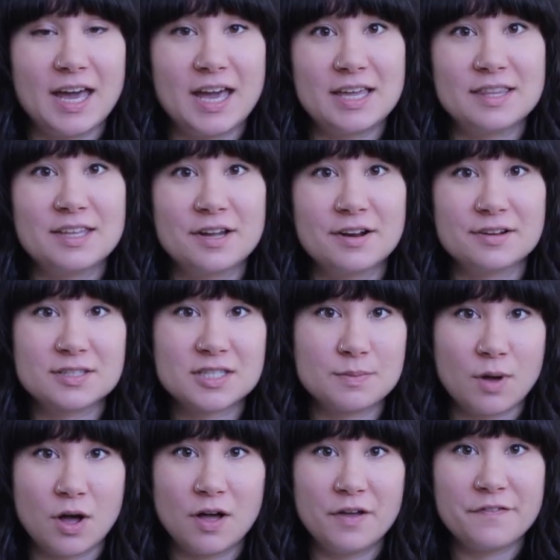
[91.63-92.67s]
and they're a
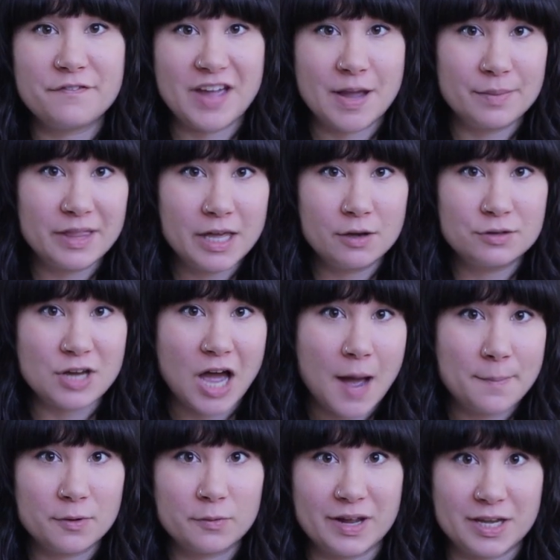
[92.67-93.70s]
small family-owned
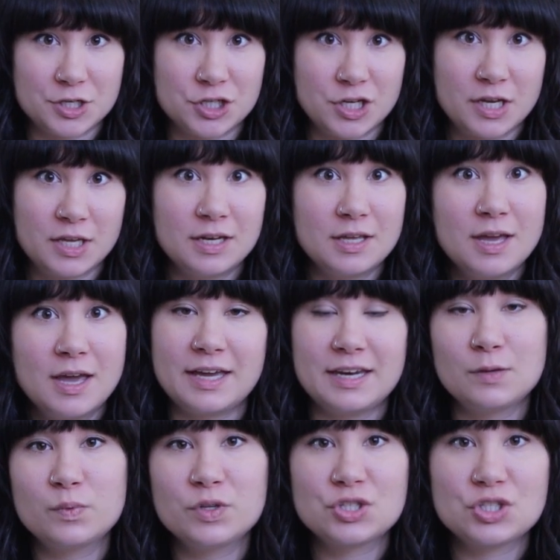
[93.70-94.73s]
operation,
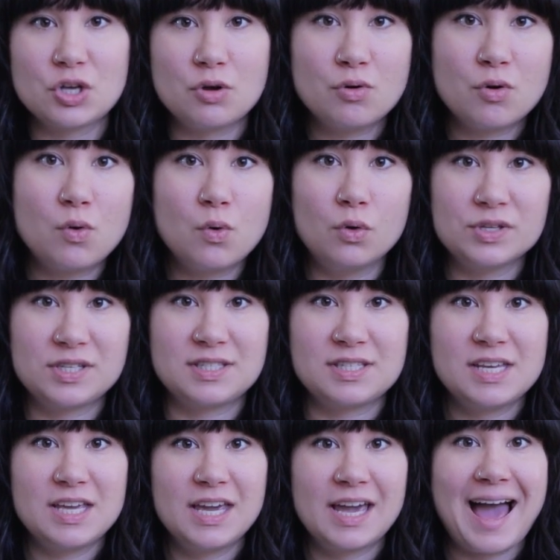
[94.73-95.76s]
and it was so cool
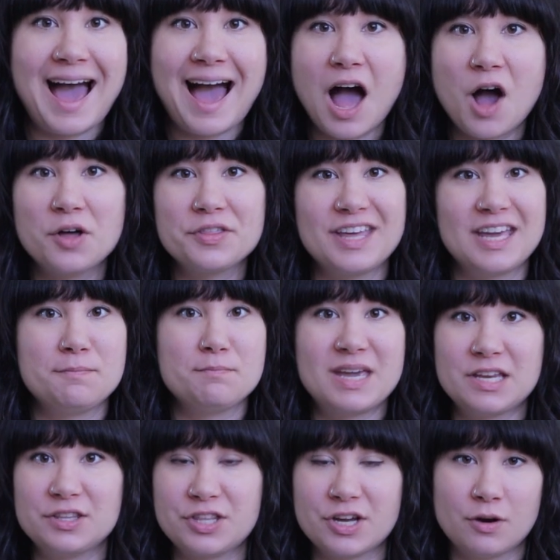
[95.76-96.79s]
seeing how they
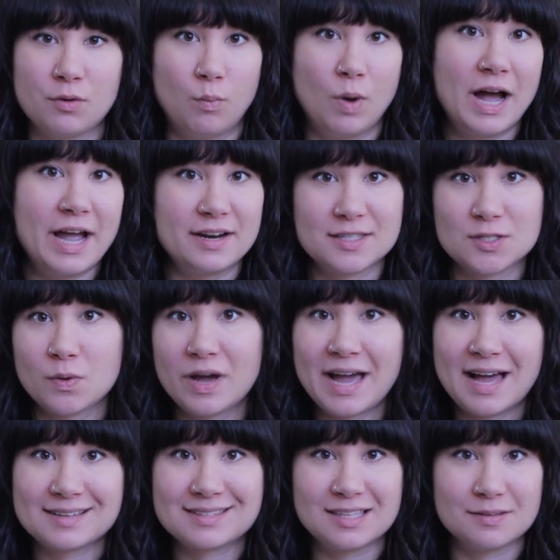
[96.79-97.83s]
made their wine. And so I
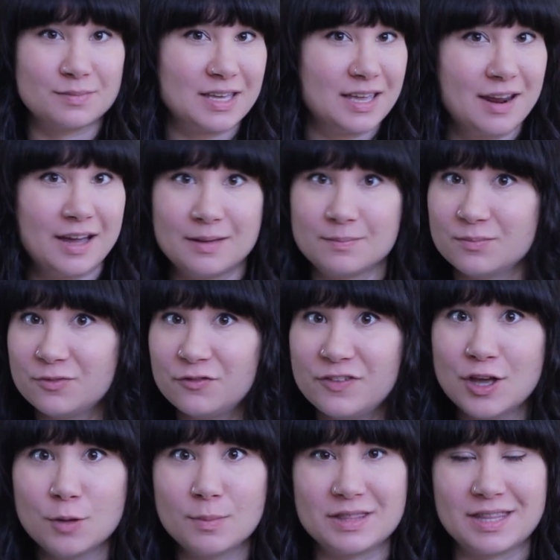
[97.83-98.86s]
asked them, can I
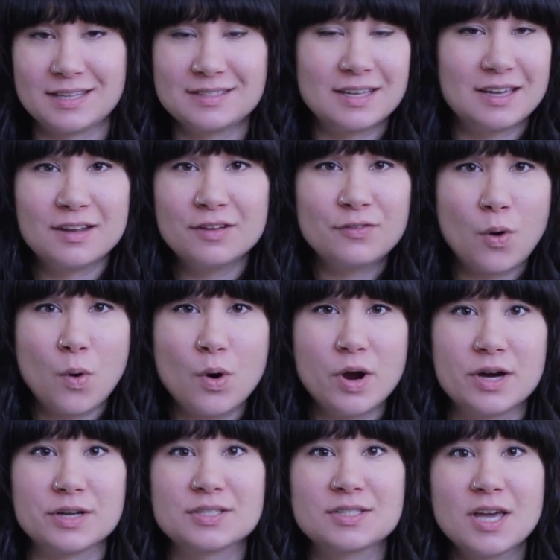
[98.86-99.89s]
film? And they said, of
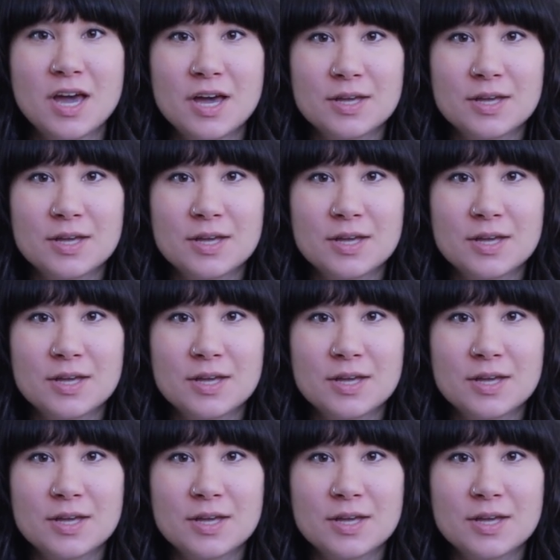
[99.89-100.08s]
course.